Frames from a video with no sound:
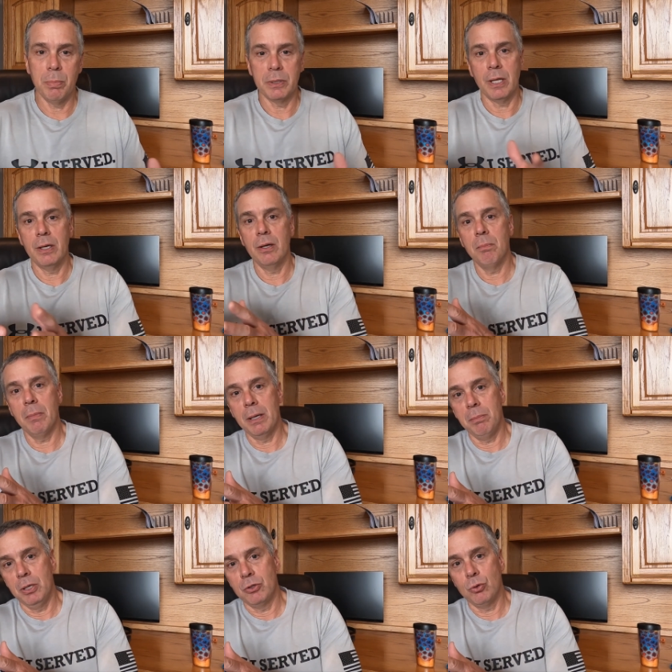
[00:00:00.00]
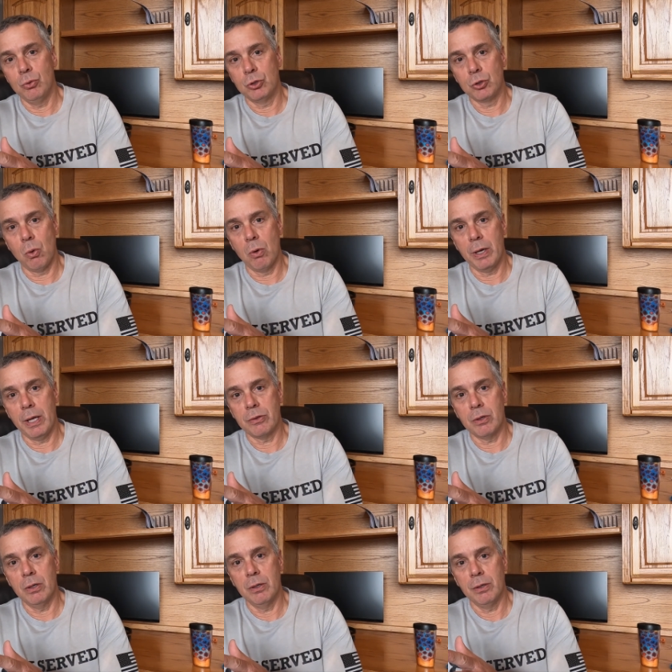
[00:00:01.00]
but then it might be too short at
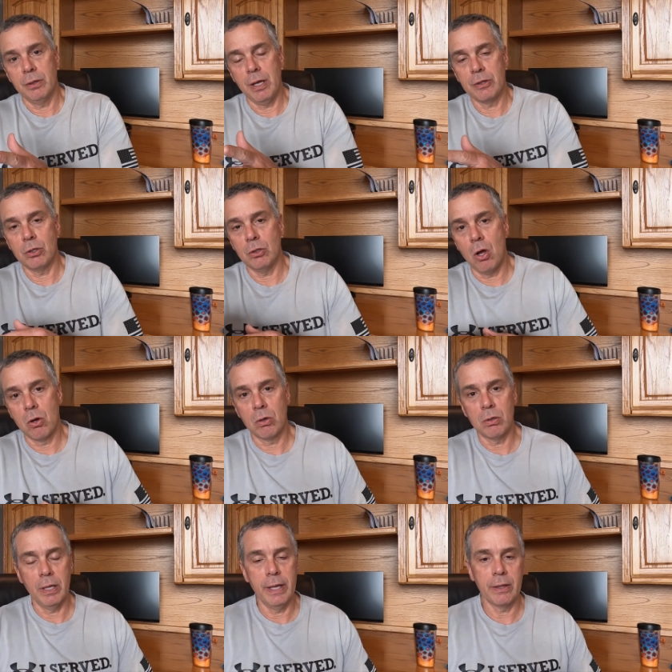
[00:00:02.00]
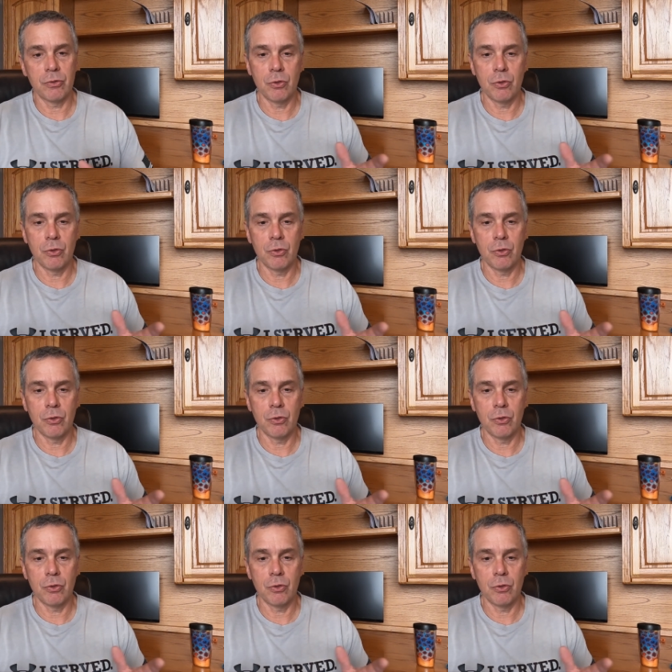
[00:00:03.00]
the at the longer length.